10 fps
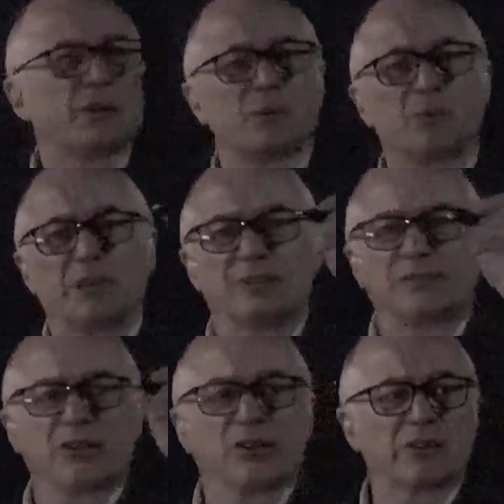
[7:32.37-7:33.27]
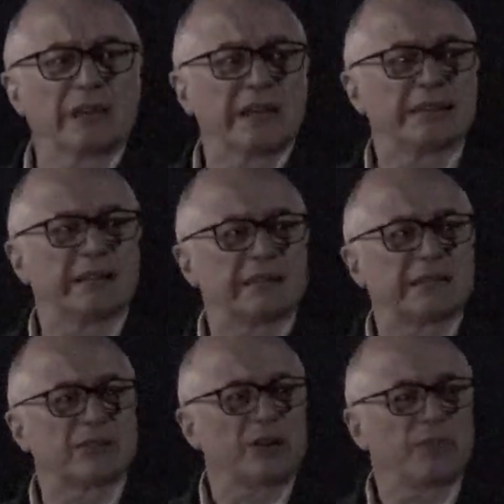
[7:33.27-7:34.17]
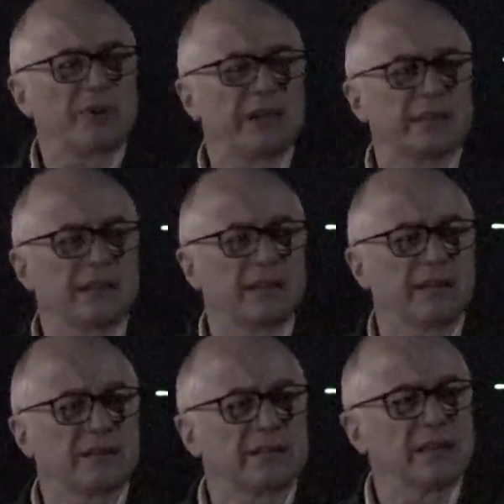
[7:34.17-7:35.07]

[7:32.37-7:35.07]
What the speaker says: we recognize that the droplet is